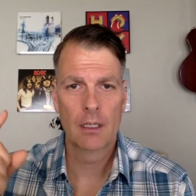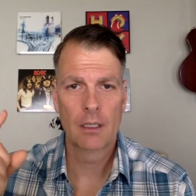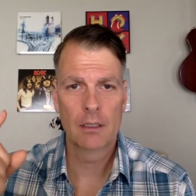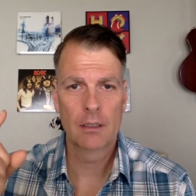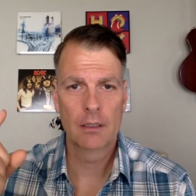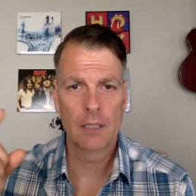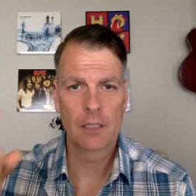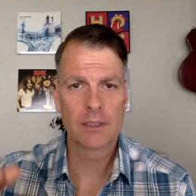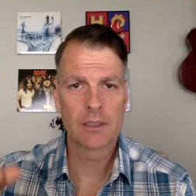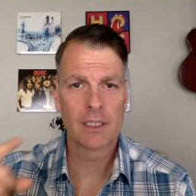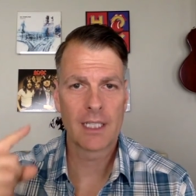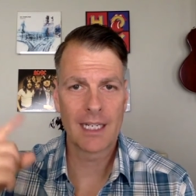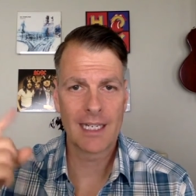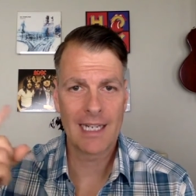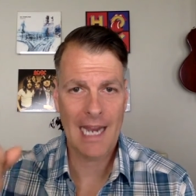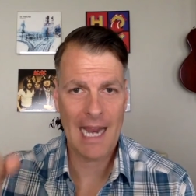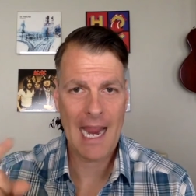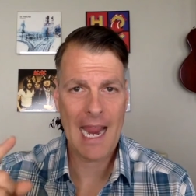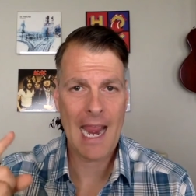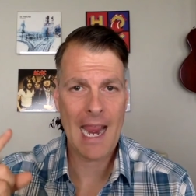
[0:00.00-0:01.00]
doesn't get
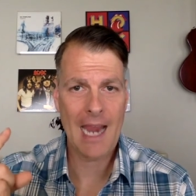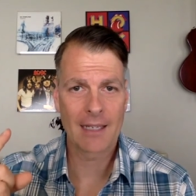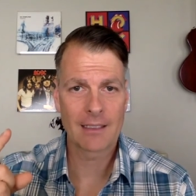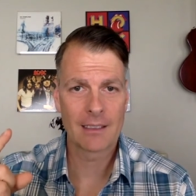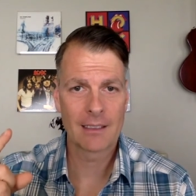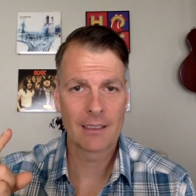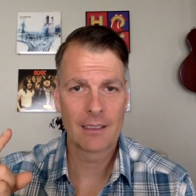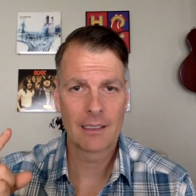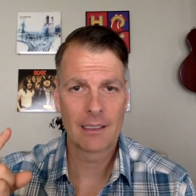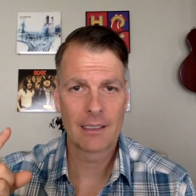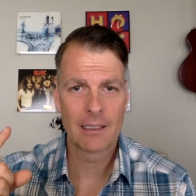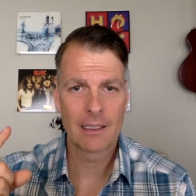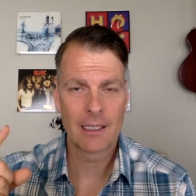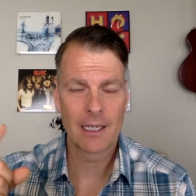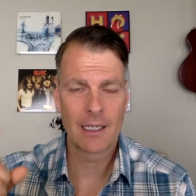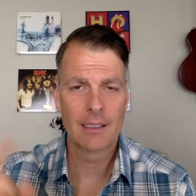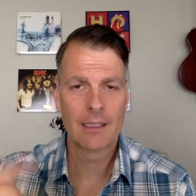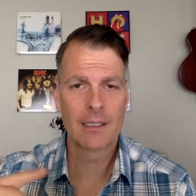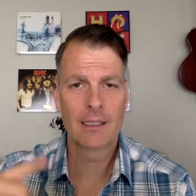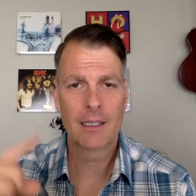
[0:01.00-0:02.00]
hacked
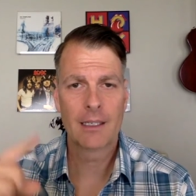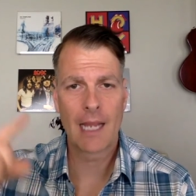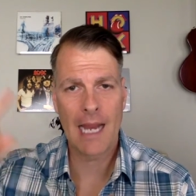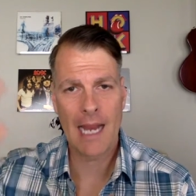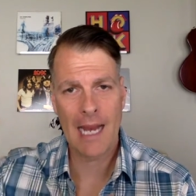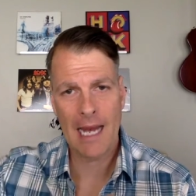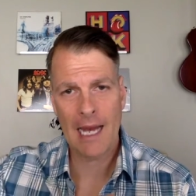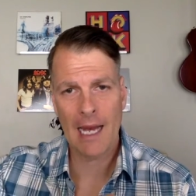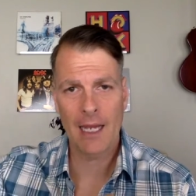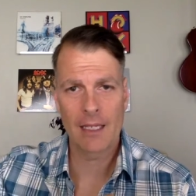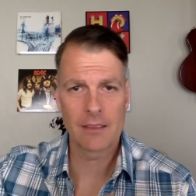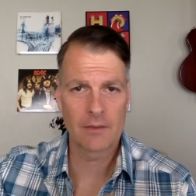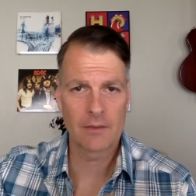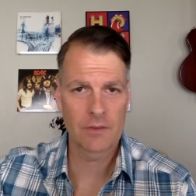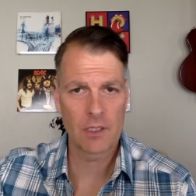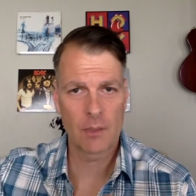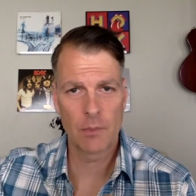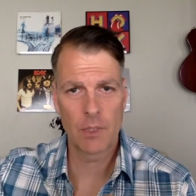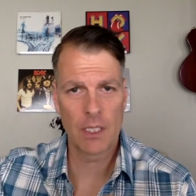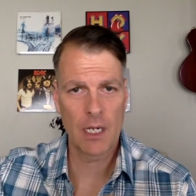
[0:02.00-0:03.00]
and in the hands of
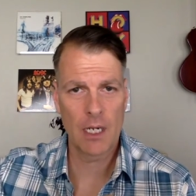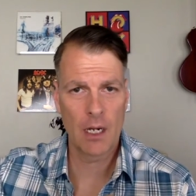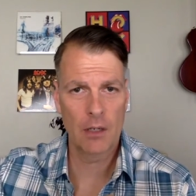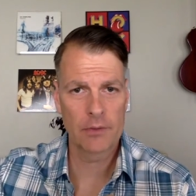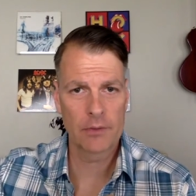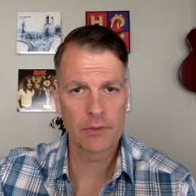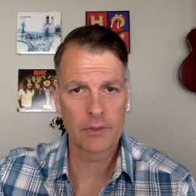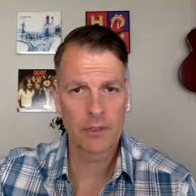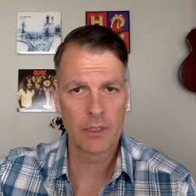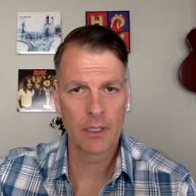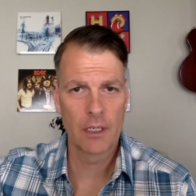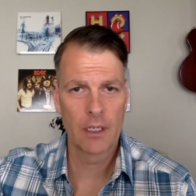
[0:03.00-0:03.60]
somebody else.